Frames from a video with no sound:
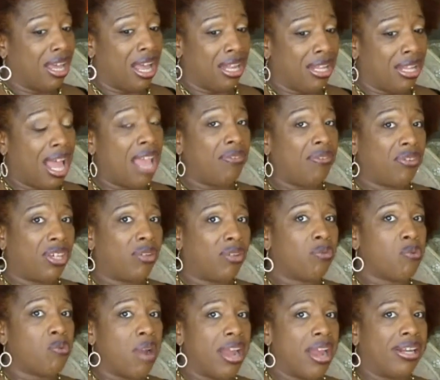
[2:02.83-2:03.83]
life get
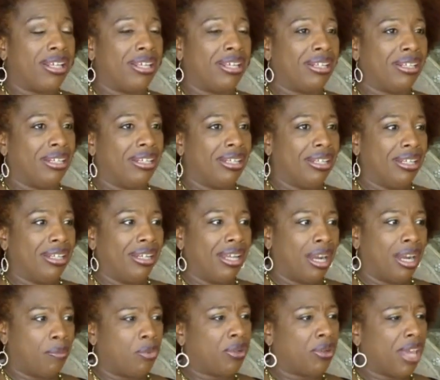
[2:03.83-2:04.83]
ready.
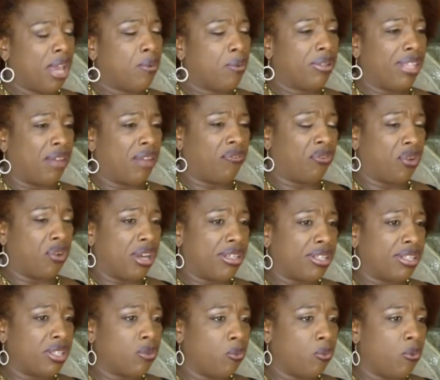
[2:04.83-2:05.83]
And I'm okay with that. For
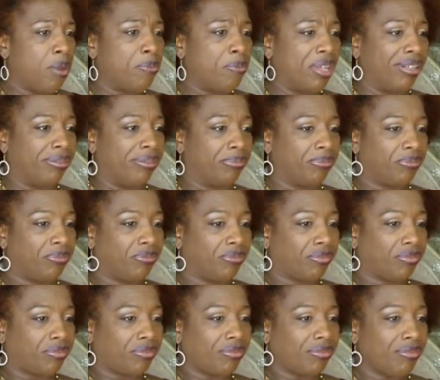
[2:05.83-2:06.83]
us as women,
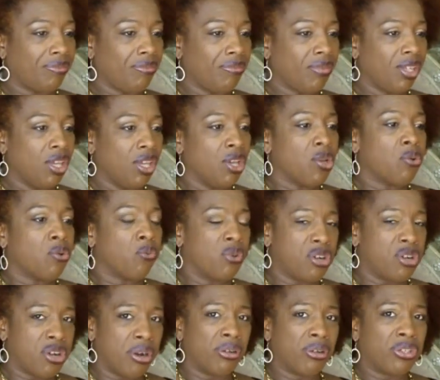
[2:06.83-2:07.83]
we're
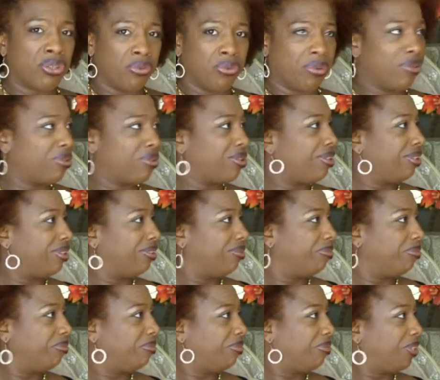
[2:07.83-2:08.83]
nurturers.
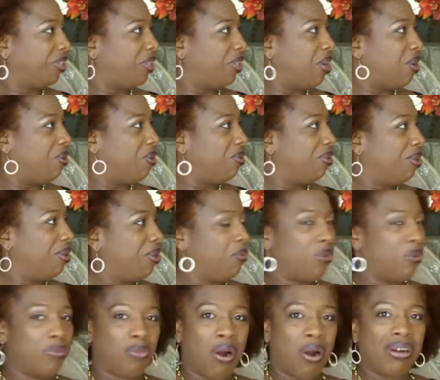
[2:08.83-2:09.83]
You know,
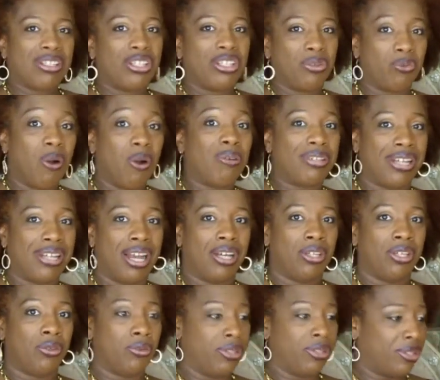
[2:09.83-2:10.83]
what Marci won't tell
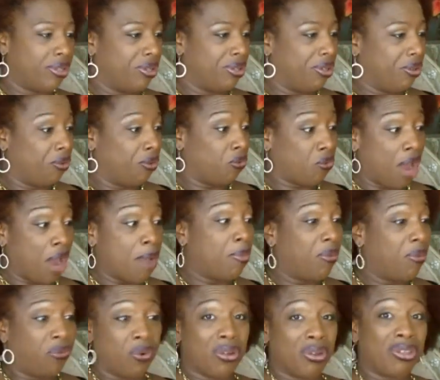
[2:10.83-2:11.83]
you is right
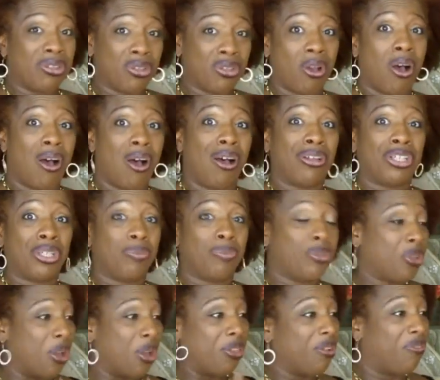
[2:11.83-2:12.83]
before this call, she
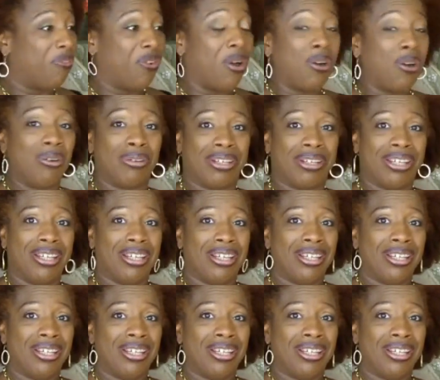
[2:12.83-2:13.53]
was on the phone